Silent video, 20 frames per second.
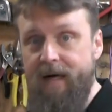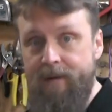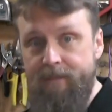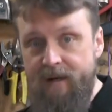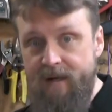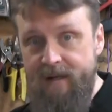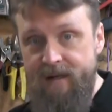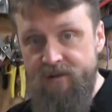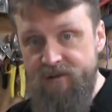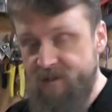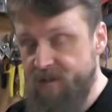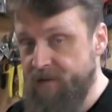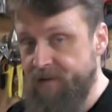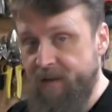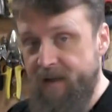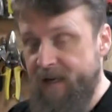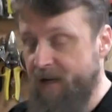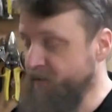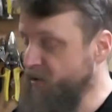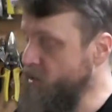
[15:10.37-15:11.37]
I'm not interested in
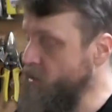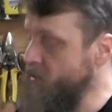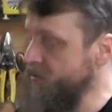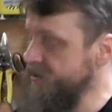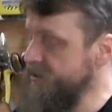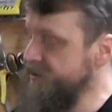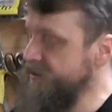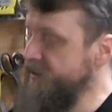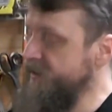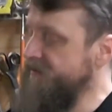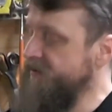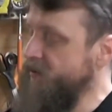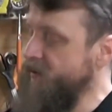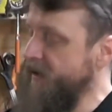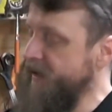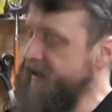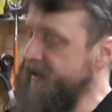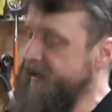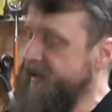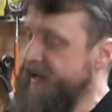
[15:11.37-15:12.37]
that, I'm gorgeous enough
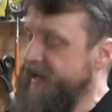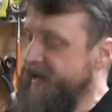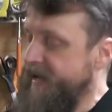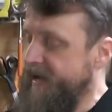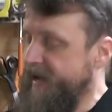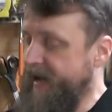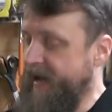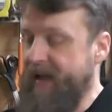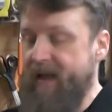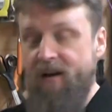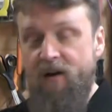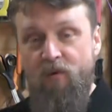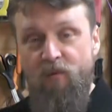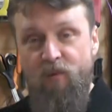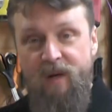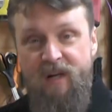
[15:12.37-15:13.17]
already. It'll